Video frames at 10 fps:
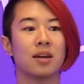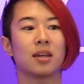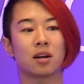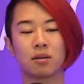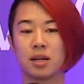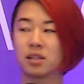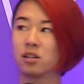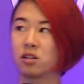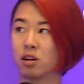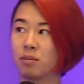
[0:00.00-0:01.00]
that creates a
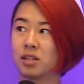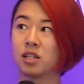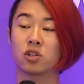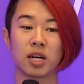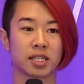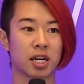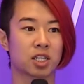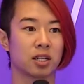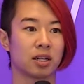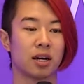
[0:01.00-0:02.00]
deterministic
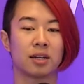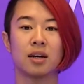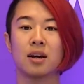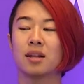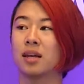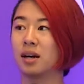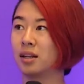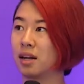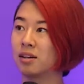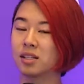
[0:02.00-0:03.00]
transaction log that
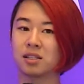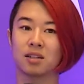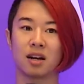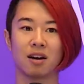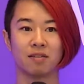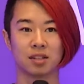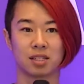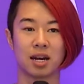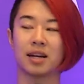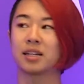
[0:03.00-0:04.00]
allows us to have the
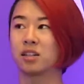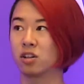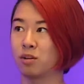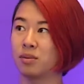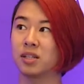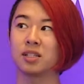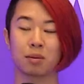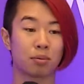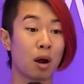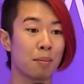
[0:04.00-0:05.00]
static
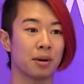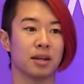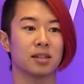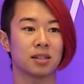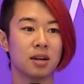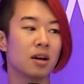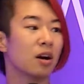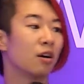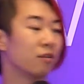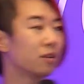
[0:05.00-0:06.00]
deterministic properties
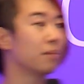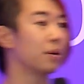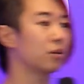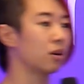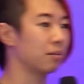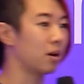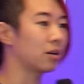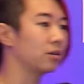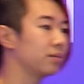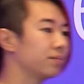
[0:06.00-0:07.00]
of the Bitcoin
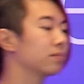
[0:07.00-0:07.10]
model.